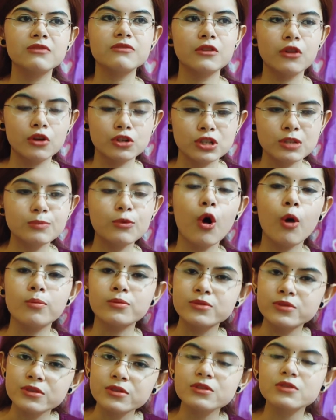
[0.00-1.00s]
fellowship
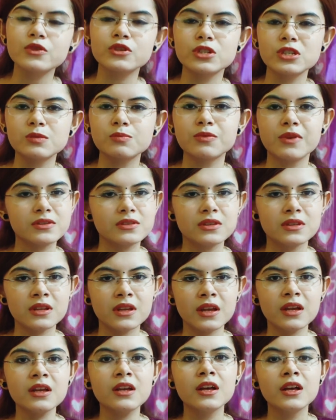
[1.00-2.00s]
options which is present
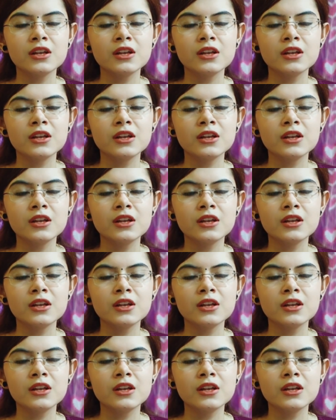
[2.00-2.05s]
there,